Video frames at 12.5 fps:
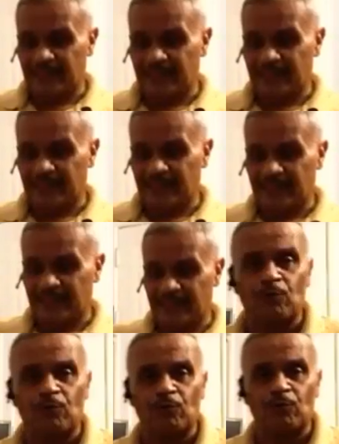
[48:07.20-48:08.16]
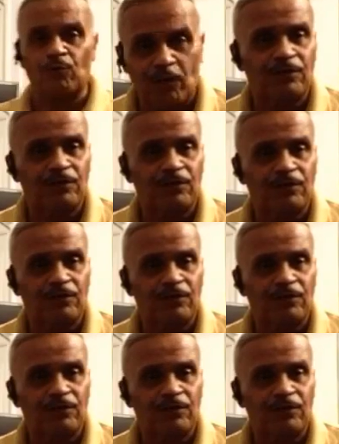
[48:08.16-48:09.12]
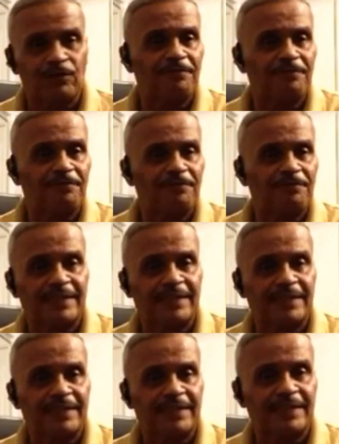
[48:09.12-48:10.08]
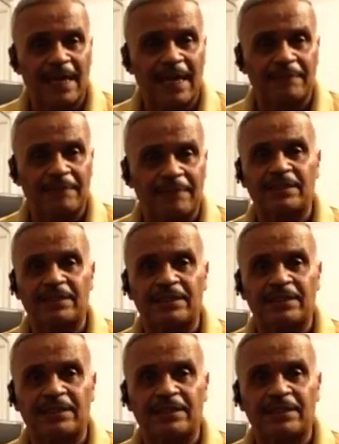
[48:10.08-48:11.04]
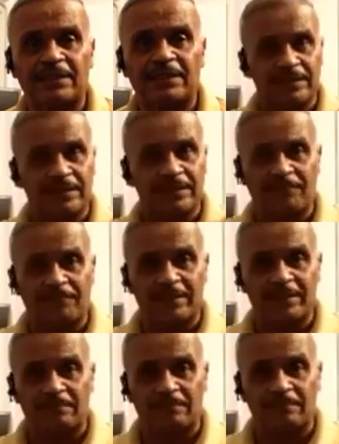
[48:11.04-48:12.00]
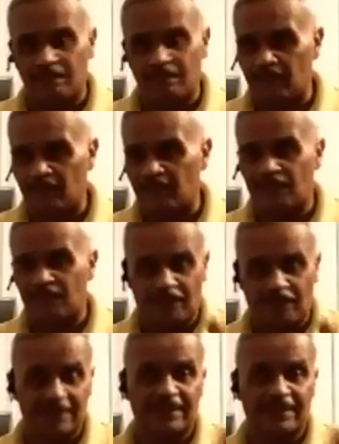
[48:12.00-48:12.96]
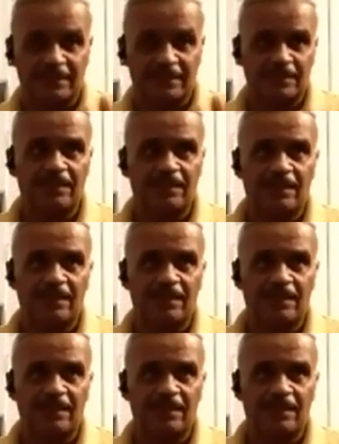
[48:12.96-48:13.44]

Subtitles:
like we're playing so fast that sometimes when there's a rhythm, for instance,